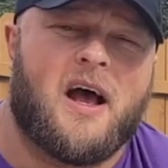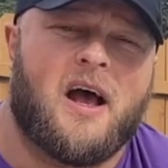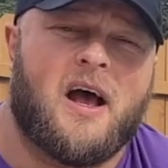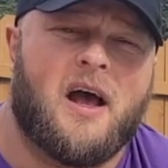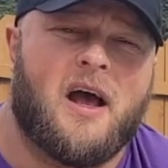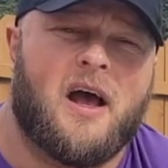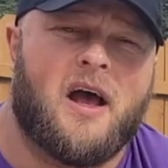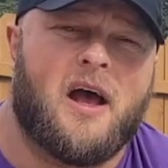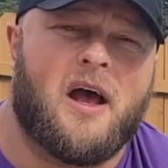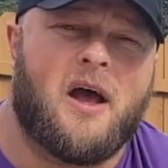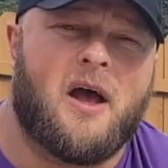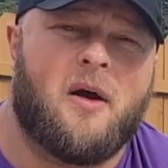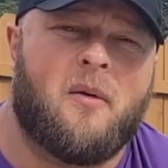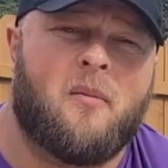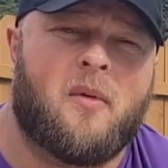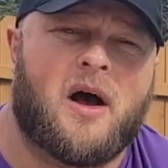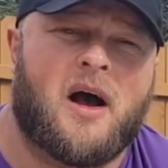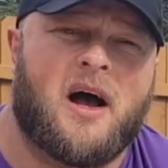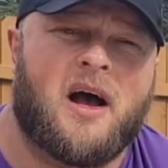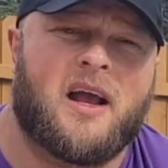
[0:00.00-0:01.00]

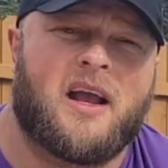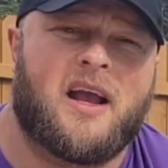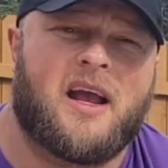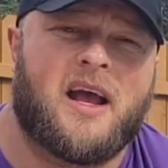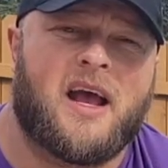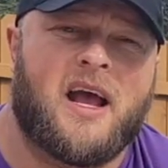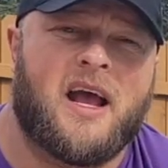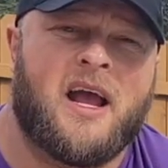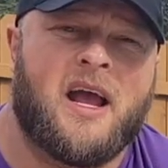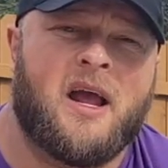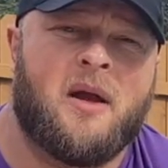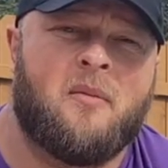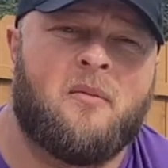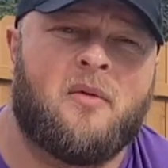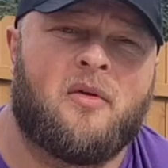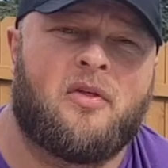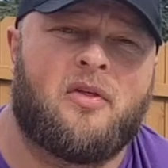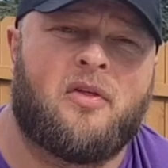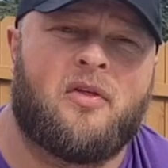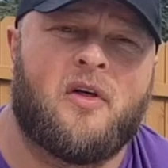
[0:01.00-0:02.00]
I
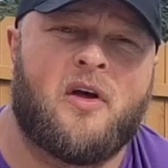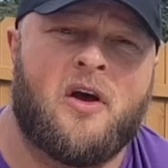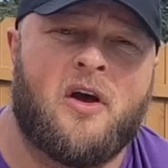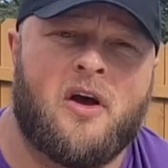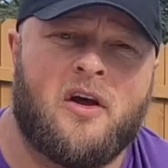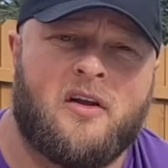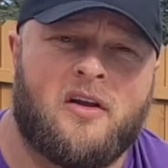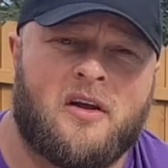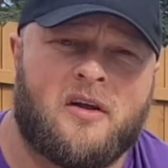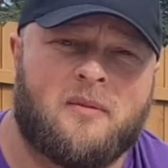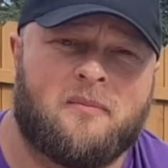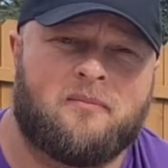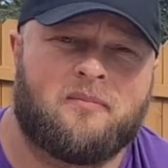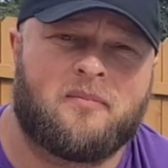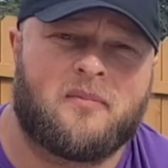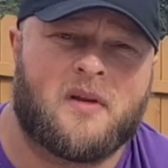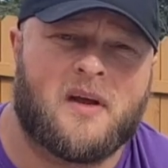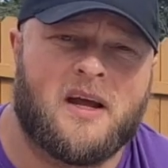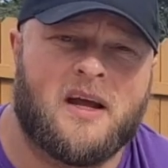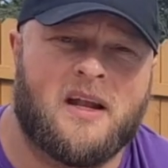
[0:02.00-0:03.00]
came third
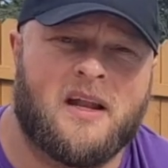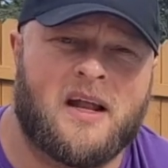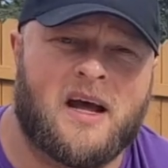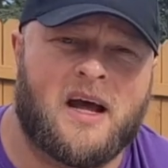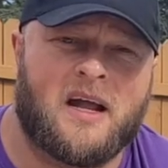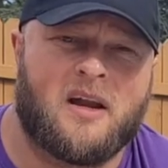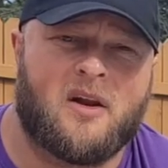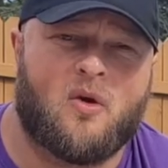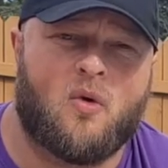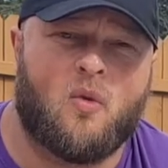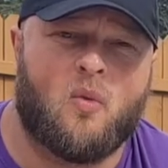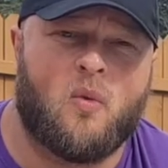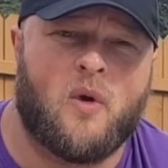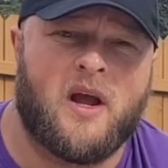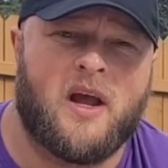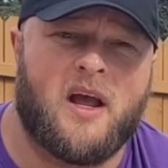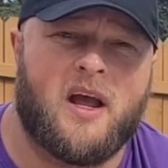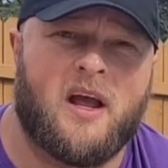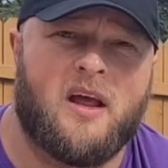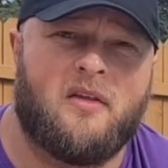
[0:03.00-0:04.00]
in that
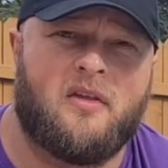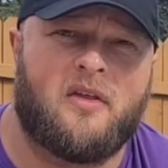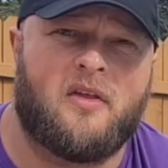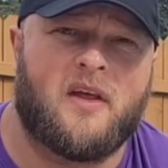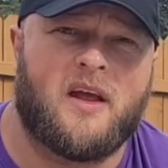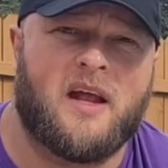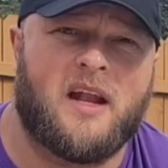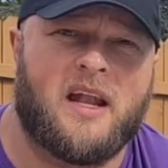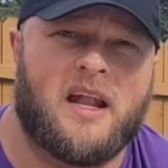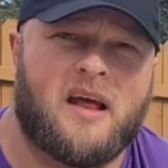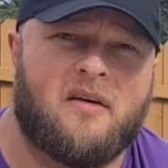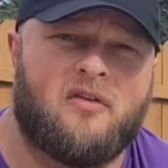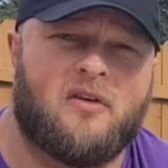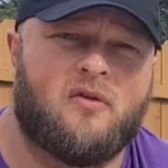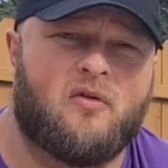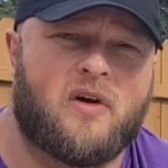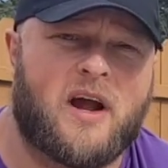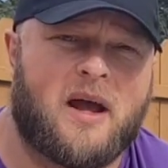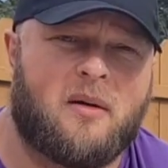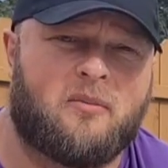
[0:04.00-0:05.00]
with
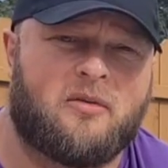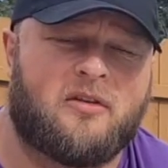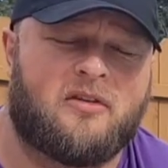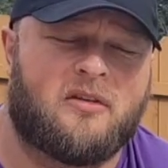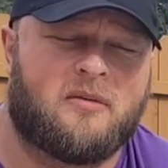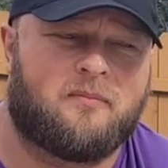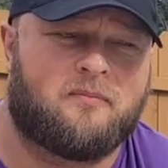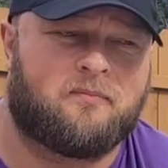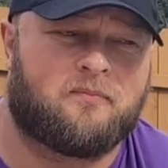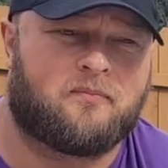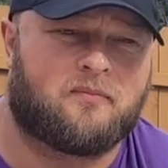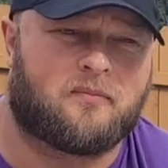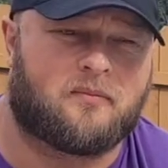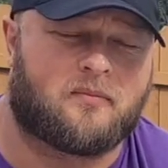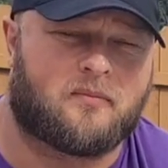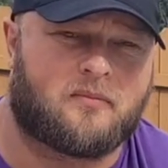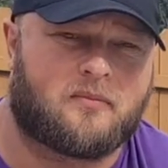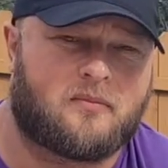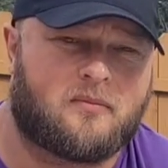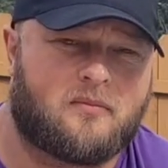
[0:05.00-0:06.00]
11 reps,
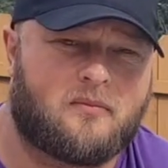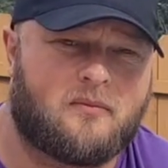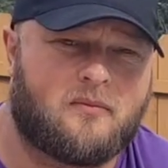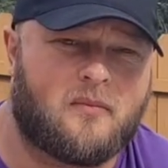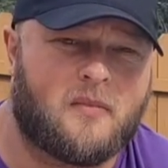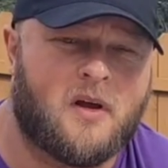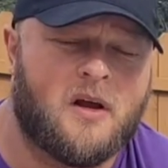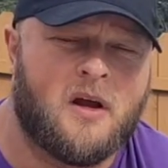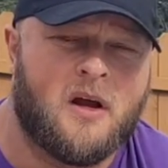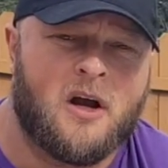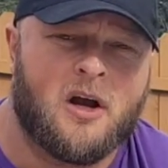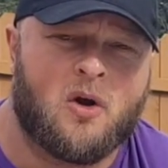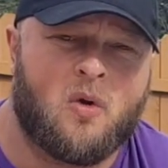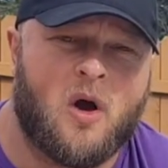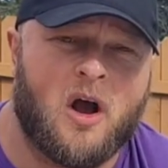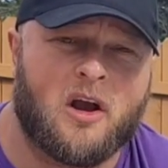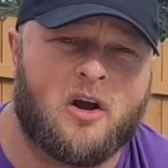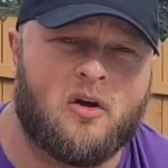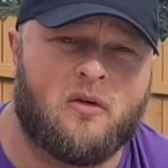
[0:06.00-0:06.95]
quite